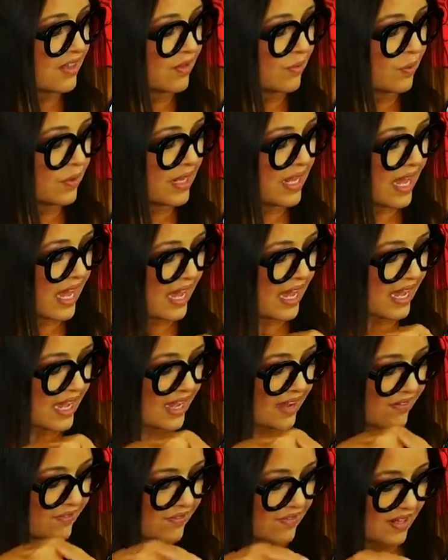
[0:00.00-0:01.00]
we
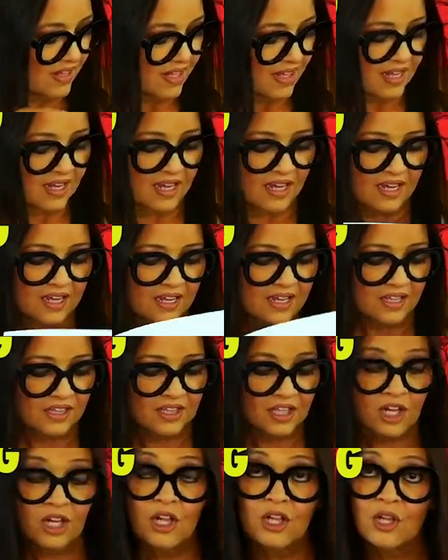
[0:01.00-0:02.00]
have
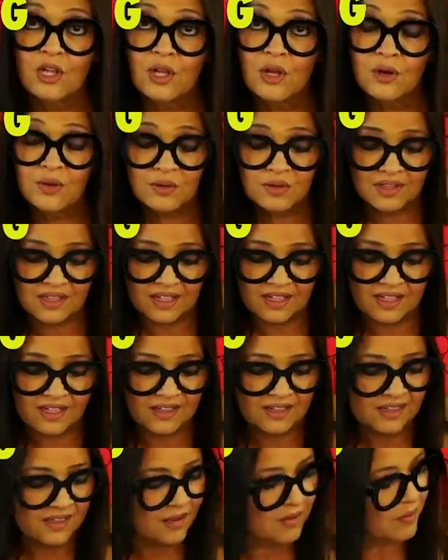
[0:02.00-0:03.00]
the
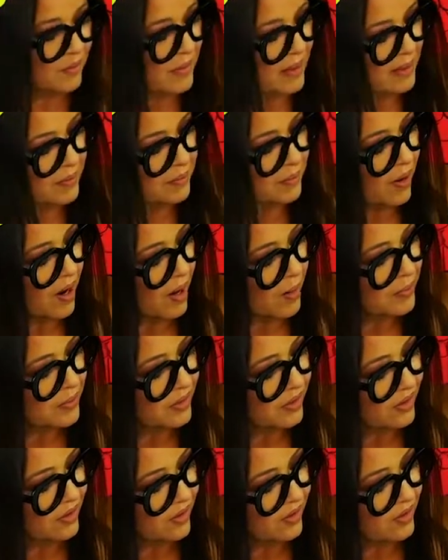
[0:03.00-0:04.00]
clothing that made
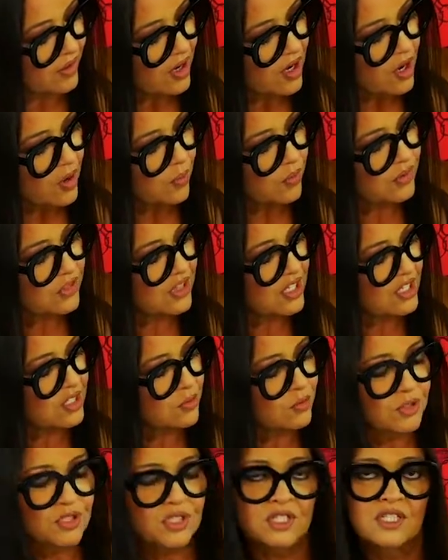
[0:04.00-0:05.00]
popular were things
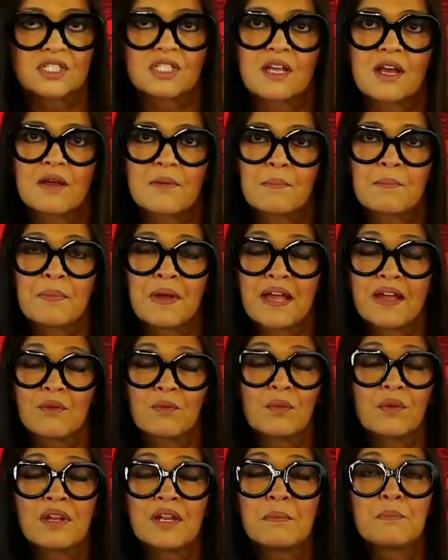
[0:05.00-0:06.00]
with just
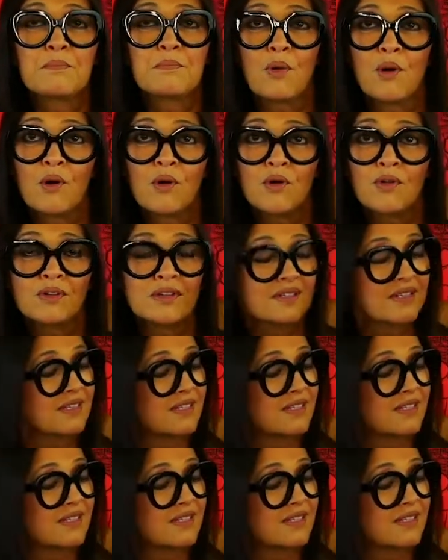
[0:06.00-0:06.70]
really bold,